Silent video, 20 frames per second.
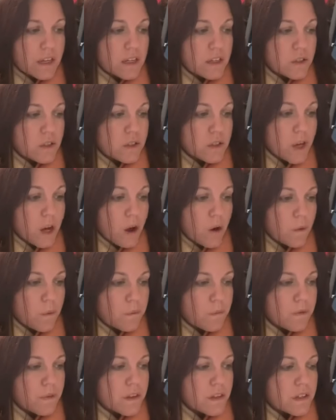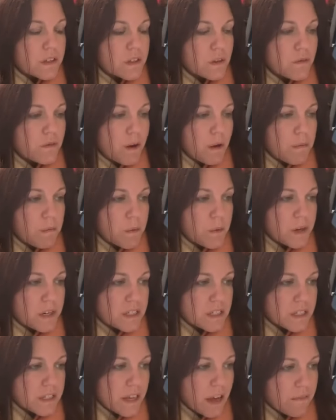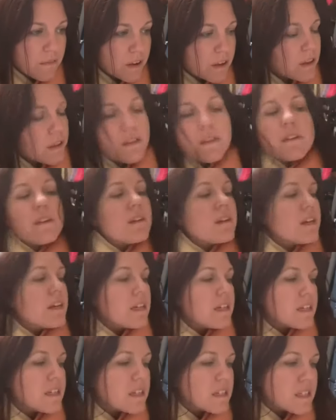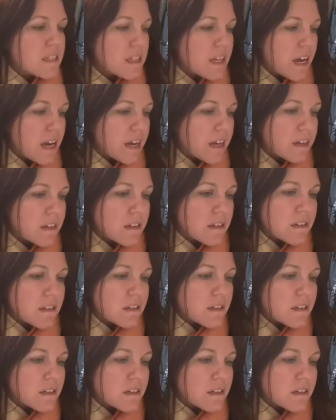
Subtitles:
So February 7th, he said,